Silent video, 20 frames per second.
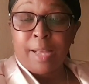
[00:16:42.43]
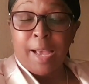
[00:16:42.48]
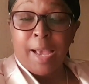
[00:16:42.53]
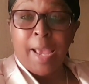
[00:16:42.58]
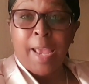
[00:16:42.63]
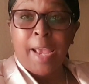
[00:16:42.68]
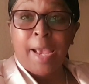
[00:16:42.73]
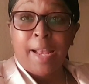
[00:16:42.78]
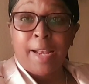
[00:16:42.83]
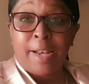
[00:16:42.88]

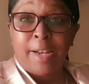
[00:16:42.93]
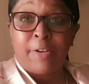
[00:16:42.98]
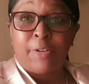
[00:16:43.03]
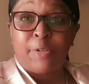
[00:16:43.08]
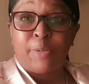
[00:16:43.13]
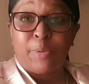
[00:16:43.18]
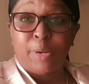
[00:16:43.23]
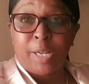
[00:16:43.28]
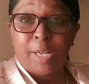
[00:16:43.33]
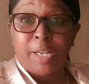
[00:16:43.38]
I had a
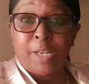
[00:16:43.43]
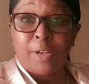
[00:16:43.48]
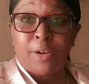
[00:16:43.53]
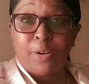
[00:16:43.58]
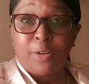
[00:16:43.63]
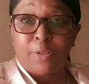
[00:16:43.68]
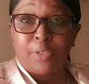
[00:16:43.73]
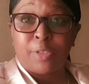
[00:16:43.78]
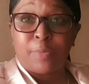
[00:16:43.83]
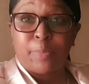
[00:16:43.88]
really
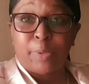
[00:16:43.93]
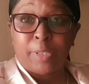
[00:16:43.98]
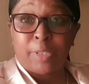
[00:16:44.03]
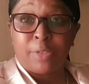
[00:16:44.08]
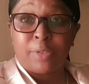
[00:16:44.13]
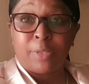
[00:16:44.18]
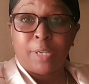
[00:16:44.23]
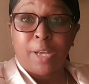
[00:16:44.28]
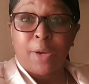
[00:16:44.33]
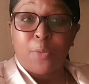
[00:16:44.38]
close
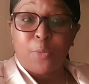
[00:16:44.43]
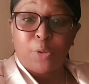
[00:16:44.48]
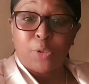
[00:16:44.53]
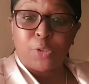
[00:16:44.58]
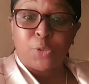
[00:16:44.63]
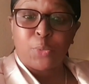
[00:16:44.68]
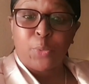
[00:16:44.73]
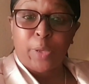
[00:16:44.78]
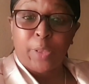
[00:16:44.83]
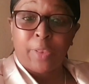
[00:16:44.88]
person I
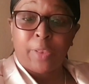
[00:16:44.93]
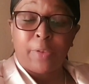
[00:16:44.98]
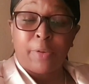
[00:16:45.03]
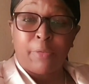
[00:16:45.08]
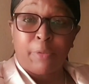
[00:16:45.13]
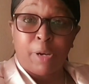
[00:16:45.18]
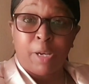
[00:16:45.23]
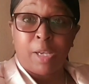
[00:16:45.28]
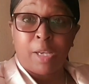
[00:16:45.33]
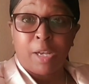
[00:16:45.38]
was with,
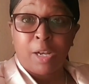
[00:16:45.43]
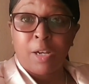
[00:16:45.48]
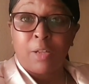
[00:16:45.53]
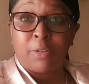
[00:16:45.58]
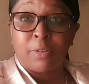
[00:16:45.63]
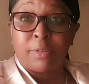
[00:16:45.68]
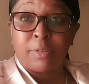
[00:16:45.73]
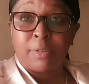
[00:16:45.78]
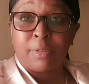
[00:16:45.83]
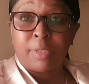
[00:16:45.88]
really
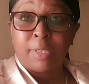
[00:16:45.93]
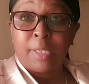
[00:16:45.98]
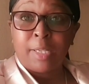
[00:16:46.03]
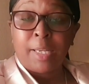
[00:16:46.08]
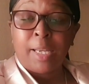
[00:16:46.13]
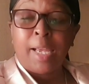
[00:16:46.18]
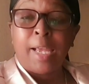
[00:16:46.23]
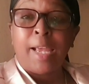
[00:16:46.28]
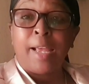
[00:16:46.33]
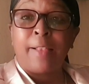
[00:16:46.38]
close,
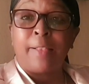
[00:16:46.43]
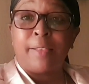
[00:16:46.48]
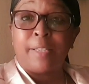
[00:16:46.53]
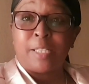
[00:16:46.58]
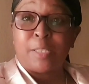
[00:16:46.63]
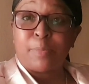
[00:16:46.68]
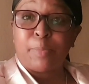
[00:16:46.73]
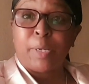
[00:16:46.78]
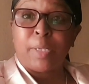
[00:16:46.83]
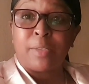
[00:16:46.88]
and
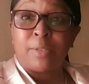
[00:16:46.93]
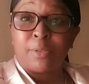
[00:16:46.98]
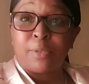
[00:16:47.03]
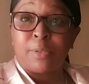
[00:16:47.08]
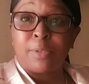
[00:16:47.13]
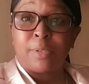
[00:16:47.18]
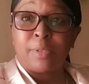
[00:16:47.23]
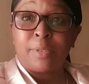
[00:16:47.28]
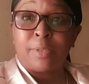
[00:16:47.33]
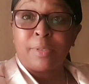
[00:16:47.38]
this
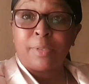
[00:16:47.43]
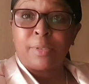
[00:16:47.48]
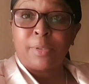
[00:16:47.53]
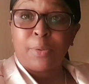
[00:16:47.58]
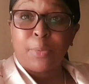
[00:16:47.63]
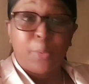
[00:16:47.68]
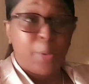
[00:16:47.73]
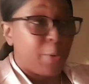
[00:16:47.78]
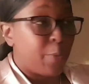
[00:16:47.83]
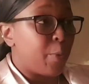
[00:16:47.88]
person,
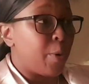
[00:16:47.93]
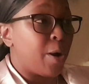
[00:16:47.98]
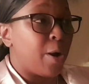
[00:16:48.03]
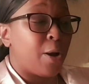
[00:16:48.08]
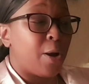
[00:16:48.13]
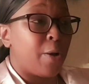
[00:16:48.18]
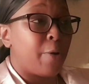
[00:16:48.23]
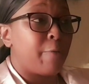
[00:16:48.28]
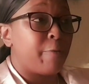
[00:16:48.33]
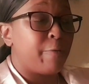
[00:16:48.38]
we were
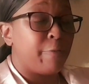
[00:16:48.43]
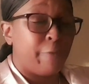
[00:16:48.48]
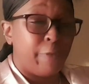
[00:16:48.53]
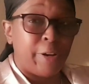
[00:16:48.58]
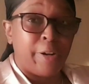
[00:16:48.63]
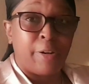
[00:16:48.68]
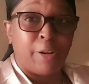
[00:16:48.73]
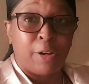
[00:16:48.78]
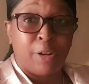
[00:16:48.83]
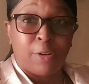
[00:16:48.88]

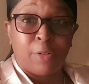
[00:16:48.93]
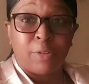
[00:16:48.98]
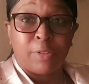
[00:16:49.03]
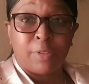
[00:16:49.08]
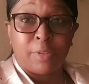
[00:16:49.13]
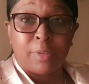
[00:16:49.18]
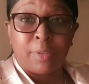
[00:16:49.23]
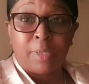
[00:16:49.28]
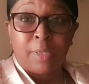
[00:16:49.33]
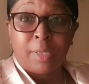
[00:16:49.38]
very
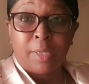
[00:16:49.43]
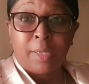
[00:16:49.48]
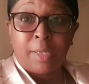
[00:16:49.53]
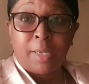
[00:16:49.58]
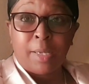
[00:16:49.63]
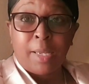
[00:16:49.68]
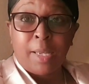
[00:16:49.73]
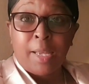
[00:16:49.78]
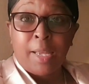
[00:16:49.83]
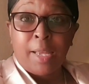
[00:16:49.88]
close
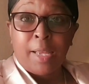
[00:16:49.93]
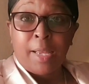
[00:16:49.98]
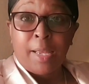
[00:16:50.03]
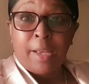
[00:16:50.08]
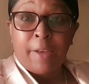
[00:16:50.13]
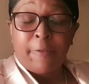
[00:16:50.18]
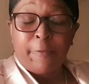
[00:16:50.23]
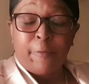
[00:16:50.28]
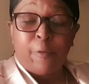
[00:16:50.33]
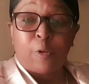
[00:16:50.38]

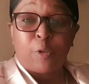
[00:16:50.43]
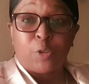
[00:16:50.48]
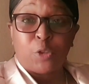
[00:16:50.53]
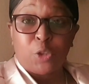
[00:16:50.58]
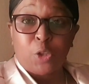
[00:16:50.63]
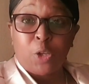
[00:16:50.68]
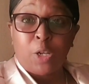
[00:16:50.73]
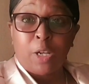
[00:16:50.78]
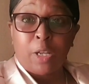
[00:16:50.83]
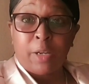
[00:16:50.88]
for
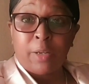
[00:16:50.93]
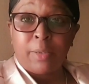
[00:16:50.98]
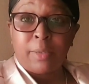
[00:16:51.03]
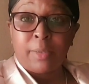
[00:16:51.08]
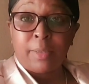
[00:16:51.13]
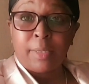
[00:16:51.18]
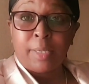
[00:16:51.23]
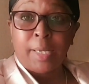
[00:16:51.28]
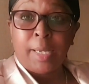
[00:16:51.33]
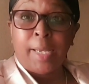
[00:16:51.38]
so
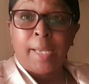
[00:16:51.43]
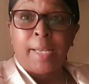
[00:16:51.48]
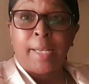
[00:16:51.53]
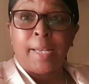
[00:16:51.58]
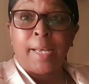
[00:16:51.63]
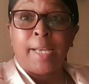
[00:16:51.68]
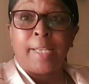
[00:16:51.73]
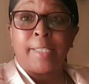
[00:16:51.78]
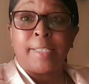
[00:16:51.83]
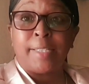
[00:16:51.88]
long,
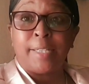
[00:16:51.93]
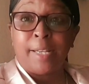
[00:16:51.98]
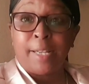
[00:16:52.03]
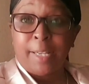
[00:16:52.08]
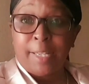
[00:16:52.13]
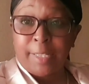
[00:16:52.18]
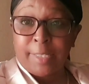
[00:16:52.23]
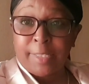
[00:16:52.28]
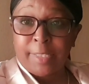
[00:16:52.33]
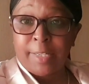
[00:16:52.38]
and I
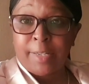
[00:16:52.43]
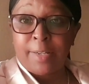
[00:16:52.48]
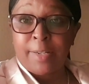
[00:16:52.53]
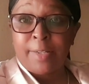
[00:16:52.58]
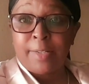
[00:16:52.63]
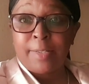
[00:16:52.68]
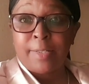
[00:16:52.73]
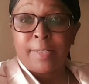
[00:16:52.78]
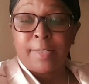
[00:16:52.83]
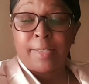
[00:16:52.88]
deleted
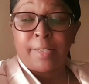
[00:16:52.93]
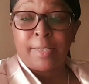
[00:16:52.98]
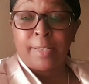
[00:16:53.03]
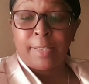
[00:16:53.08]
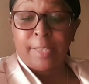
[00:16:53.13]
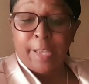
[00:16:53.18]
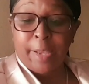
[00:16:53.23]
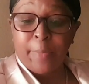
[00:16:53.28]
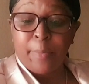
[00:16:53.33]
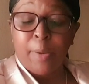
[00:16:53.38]

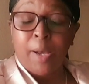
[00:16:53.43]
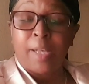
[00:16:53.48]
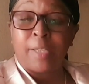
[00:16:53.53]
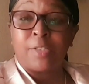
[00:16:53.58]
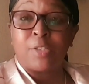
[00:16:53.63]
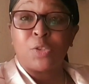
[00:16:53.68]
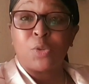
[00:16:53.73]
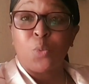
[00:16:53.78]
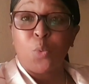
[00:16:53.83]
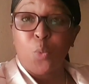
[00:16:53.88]
them
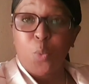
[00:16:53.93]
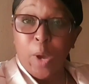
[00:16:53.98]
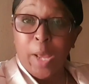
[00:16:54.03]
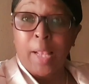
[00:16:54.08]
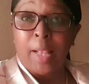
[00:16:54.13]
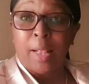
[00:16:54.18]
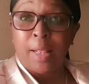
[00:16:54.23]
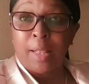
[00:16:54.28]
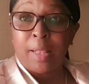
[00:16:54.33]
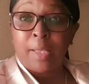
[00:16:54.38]
as
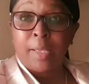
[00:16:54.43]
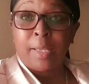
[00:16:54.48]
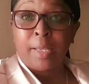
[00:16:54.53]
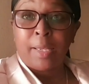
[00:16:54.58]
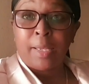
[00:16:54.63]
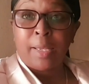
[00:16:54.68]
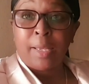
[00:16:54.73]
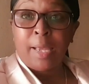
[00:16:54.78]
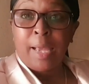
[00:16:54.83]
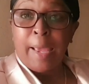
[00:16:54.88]
well.
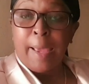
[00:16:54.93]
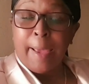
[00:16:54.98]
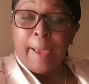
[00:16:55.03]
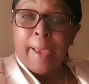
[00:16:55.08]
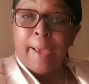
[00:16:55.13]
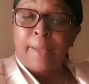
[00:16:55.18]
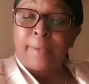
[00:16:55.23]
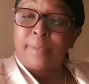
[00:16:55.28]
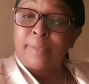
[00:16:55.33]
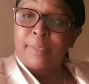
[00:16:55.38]

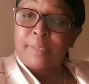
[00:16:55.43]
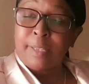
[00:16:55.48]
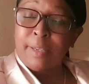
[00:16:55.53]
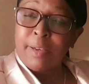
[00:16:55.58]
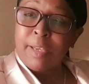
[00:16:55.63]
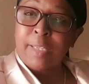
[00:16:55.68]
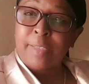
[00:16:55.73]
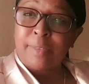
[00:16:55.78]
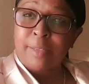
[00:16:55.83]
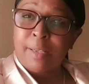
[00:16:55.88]
And
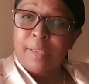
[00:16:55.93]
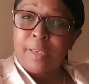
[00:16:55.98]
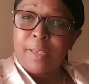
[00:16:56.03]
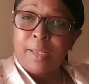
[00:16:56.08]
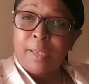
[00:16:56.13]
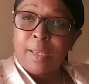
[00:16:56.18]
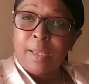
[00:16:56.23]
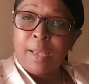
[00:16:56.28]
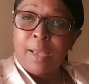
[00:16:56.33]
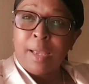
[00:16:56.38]
seriously,